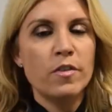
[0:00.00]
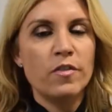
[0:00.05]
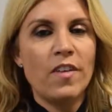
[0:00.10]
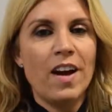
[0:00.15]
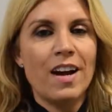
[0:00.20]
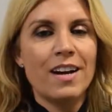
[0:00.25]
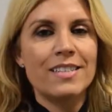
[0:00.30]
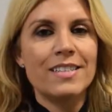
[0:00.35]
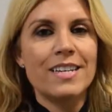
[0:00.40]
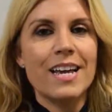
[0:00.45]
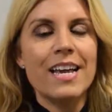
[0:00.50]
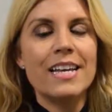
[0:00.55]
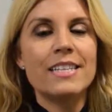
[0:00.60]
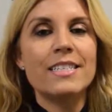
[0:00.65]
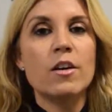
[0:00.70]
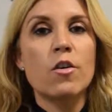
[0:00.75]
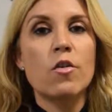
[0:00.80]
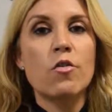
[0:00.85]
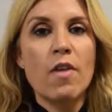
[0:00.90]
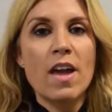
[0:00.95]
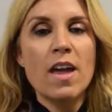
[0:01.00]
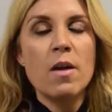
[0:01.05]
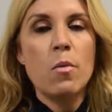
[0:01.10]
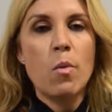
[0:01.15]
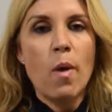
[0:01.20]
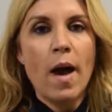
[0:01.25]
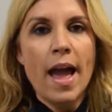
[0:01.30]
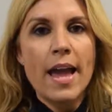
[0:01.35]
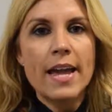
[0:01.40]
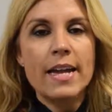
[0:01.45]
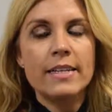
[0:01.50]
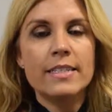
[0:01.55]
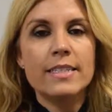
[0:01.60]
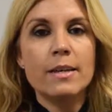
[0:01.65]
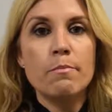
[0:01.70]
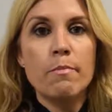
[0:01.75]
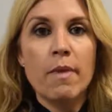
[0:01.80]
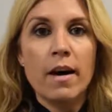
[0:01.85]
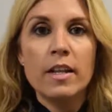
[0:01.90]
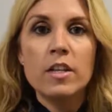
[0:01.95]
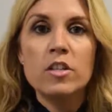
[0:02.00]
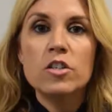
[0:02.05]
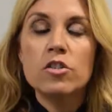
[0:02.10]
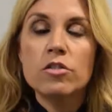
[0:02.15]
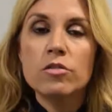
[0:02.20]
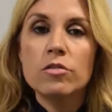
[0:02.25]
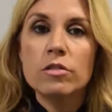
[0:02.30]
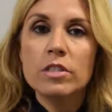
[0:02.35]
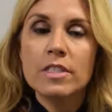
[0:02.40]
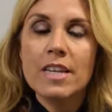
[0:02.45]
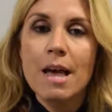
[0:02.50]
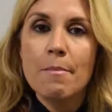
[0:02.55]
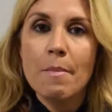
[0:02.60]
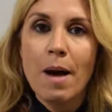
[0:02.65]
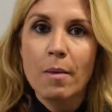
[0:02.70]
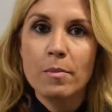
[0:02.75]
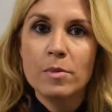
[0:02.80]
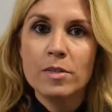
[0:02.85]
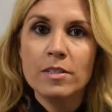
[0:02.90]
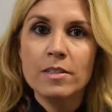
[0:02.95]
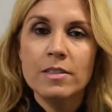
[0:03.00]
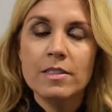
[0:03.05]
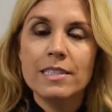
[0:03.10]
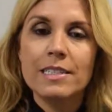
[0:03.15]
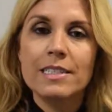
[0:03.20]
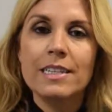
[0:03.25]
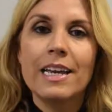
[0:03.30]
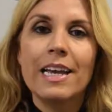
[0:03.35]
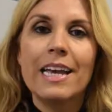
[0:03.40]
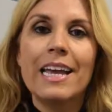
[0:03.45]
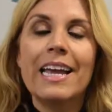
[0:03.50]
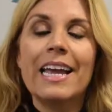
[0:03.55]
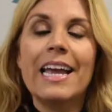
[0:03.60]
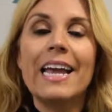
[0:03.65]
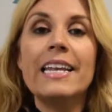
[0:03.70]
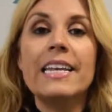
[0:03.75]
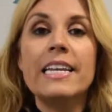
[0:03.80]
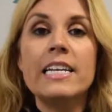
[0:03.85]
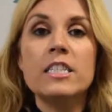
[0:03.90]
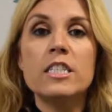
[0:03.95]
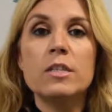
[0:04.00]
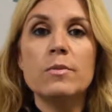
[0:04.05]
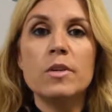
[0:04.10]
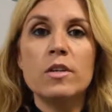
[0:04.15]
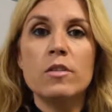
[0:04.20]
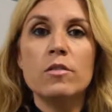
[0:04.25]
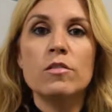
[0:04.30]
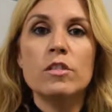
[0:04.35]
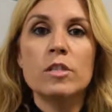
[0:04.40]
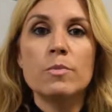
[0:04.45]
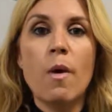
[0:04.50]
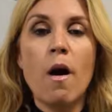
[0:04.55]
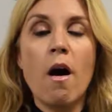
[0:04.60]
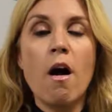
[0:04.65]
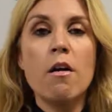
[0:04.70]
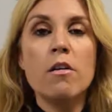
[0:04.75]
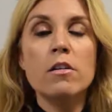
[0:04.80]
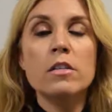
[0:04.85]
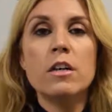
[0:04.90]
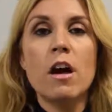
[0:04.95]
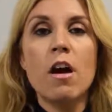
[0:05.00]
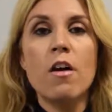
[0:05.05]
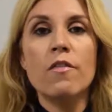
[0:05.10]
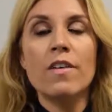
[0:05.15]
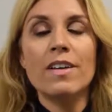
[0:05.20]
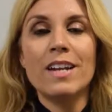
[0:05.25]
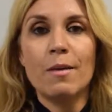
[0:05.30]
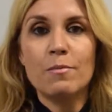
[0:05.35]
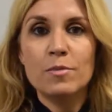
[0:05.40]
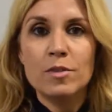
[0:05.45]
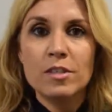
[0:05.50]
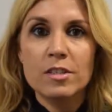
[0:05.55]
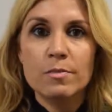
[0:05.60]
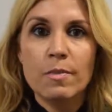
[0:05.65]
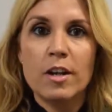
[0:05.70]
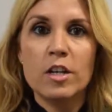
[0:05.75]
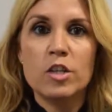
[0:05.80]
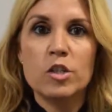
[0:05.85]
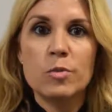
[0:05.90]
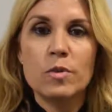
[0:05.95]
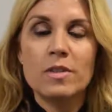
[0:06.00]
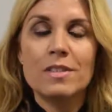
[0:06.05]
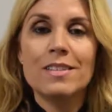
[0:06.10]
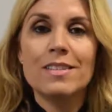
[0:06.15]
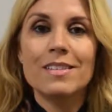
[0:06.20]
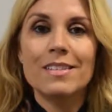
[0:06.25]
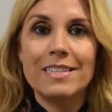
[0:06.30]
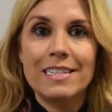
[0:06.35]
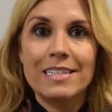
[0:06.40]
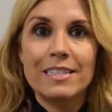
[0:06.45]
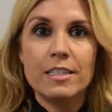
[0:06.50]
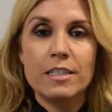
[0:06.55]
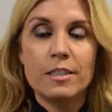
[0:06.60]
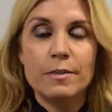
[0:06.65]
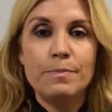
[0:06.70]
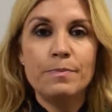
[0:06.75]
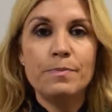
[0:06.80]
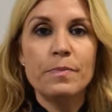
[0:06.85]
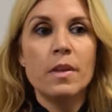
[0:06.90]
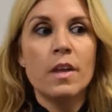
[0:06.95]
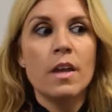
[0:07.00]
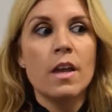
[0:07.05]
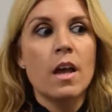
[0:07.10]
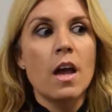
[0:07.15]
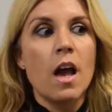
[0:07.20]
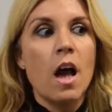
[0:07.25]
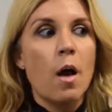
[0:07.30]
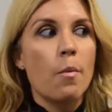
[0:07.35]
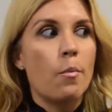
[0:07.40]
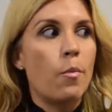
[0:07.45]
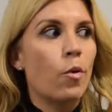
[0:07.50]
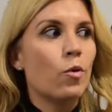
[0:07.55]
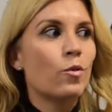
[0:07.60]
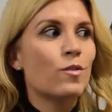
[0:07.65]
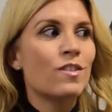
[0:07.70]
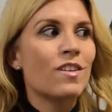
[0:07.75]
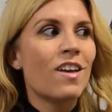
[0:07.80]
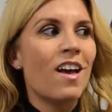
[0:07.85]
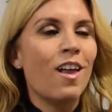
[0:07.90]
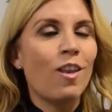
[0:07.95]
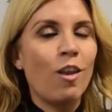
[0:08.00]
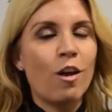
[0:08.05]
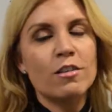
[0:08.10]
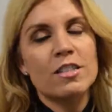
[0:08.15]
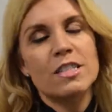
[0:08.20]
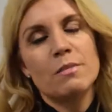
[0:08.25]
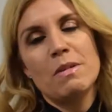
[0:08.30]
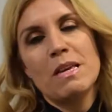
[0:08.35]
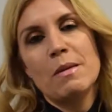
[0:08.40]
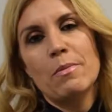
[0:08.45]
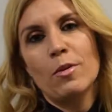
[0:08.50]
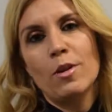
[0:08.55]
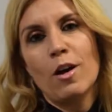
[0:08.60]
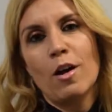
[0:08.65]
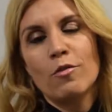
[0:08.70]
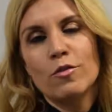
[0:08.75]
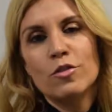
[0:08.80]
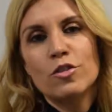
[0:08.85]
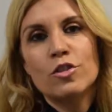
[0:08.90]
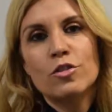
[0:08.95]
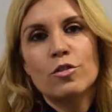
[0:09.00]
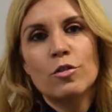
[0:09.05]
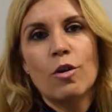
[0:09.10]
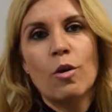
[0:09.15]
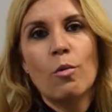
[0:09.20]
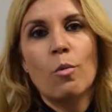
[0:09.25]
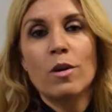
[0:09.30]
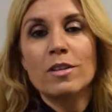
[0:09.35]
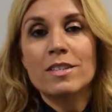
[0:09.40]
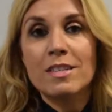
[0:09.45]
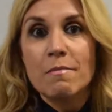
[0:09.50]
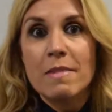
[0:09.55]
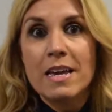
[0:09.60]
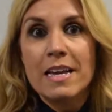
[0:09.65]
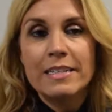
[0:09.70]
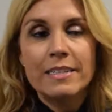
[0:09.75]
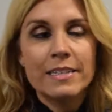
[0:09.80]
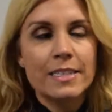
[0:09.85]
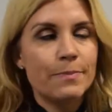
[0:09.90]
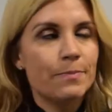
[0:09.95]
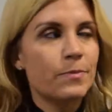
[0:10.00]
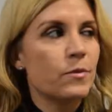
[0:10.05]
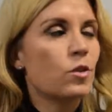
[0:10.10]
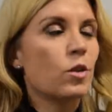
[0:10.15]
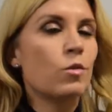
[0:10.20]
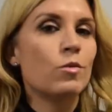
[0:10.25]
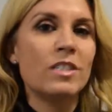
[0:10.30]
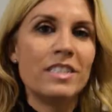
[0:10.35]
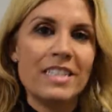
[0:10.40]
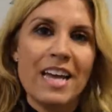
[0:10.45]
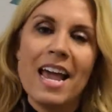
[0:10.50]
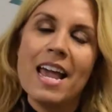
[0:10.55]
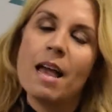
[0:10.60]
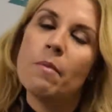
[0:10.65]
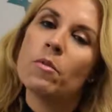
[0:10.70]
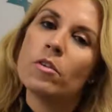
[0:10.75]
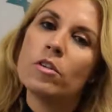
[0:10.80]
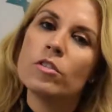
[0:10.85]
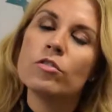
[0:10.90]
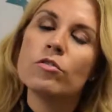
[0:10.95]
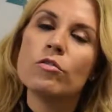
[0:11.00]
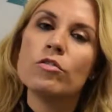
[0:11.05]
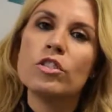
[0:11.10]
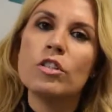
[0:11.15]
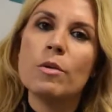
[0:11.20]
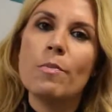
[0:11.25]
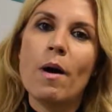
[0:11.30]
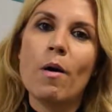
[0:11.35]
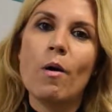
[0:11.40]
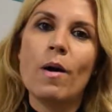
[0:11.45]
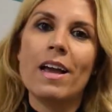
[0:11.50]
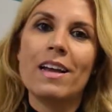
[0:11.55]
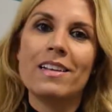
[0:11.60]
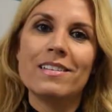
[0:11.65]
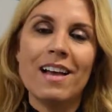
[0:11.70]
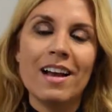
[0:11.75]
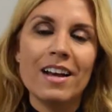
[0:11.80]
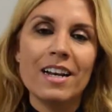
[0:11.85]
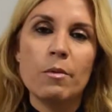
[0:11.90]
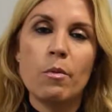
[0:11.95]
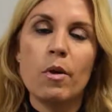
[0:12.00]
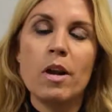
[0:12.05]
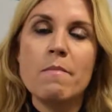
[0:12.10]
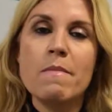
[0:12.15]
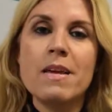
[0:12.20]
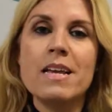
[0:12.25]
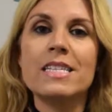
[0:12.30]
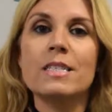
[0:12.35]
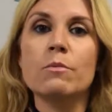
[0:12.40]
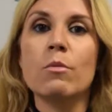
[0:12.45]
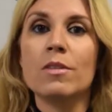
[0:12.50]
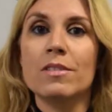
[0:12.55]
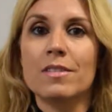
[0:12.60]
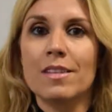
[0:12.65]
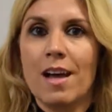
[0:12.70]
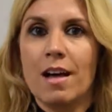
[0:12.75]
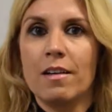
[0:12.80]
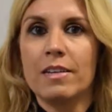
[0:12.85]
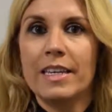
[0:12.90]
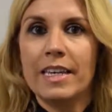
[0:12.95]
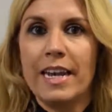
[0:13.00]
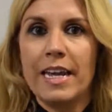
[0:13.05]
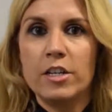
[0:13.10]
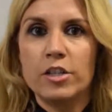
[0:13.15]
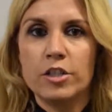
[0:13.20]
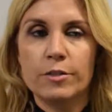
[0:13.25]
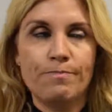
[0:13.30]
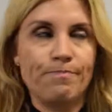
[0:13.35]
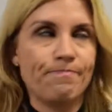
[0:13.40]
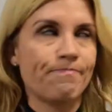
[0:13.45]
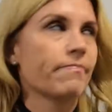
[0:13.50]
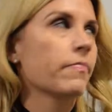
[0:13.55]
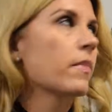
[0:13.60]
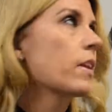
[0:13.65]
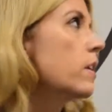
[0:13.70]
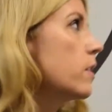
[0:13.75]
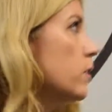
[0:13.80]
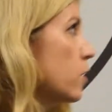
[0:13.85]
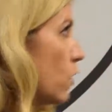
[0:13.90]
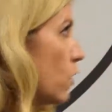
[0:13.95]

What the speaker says: Factor is a great way to manage short-term absence. It needs to be used as part of an absence management system, but lots of people are unsure what it means. So today I'm going to talk to you about exactly what it means and what's the calculation. So